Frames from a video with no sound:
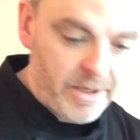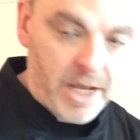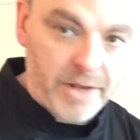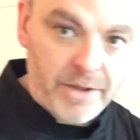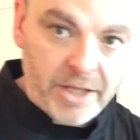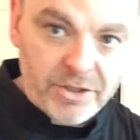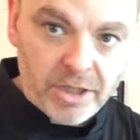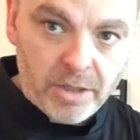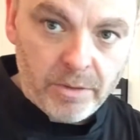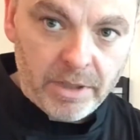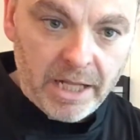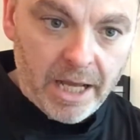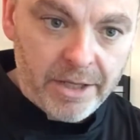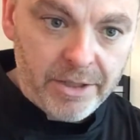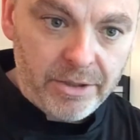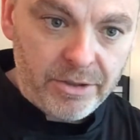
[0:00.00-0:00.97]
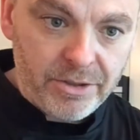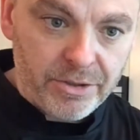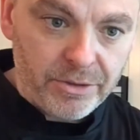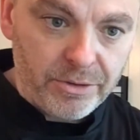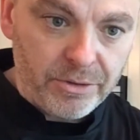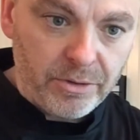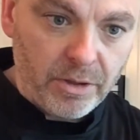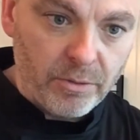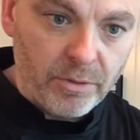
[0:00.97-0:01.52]
and that's going to allow you
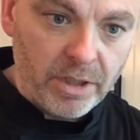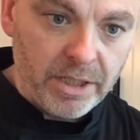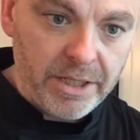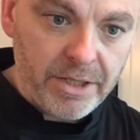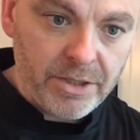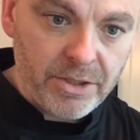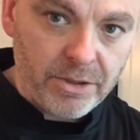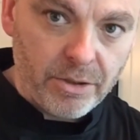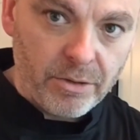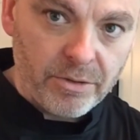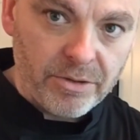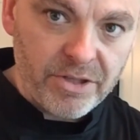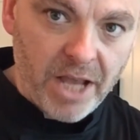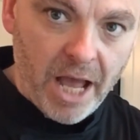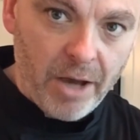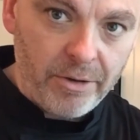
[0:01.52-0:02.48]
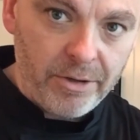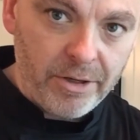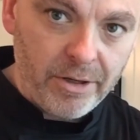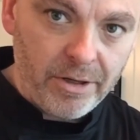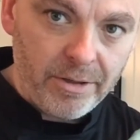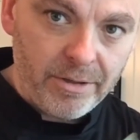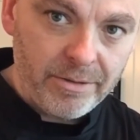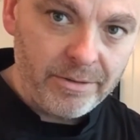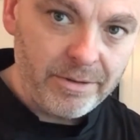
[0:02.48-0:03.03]
to release those
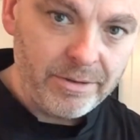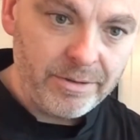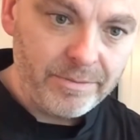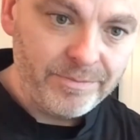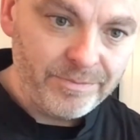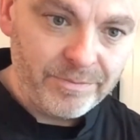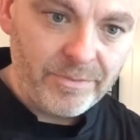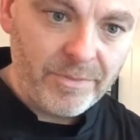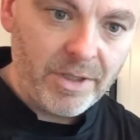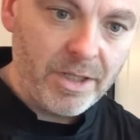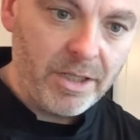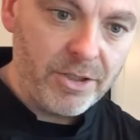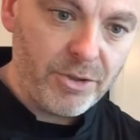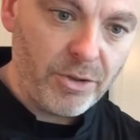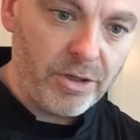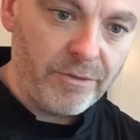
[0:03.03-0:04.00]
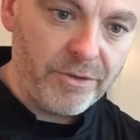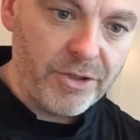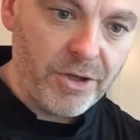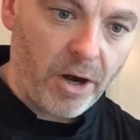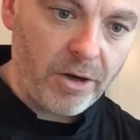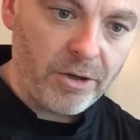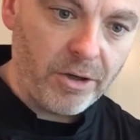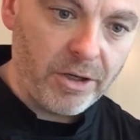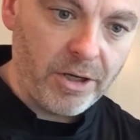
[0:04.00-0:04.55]
outer, sort of
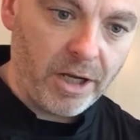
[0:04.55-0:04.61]
darker